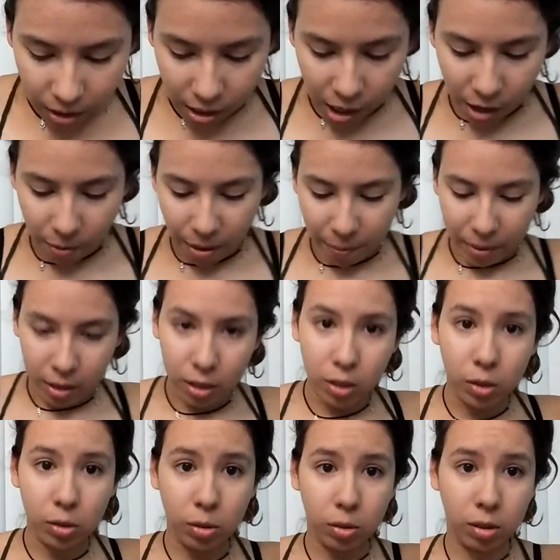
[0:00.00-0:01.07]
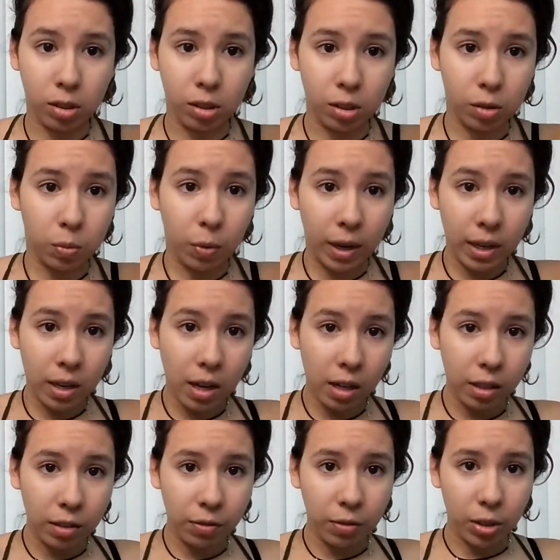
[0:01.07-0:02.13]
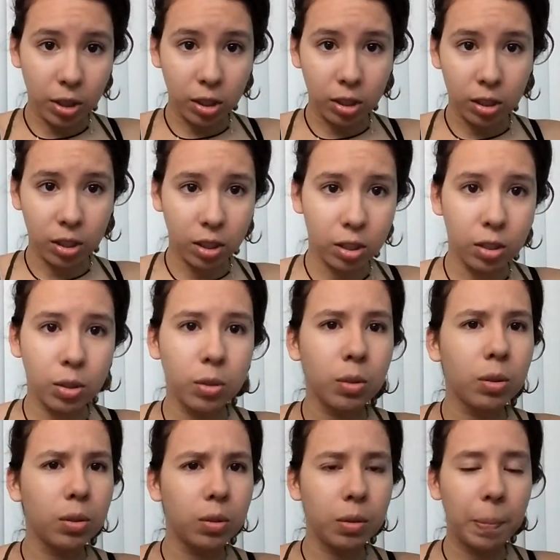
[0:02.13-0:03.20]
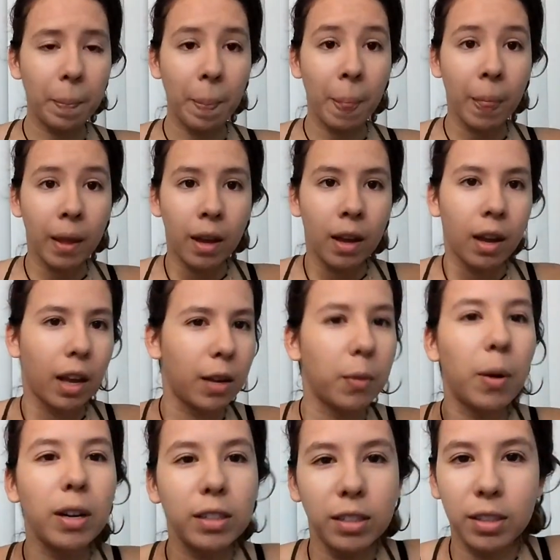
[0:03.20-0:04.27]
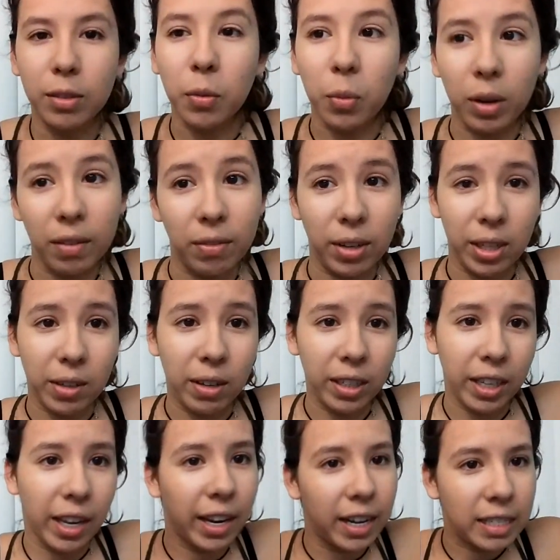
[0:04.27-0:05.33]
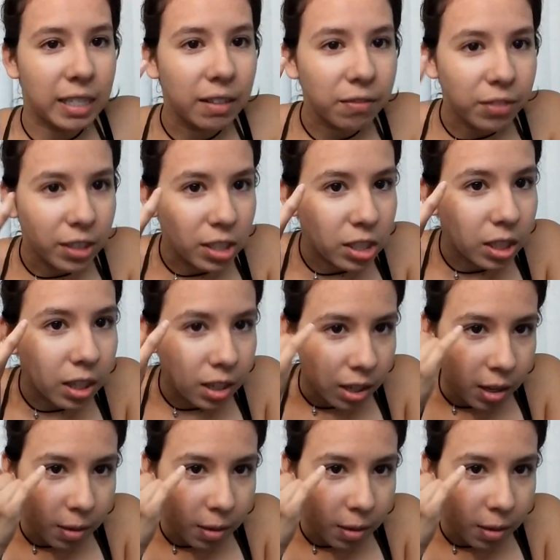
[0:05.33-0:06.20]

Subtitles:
I'm gonna use this white color first to, I watched one video on it and I didn't finish it,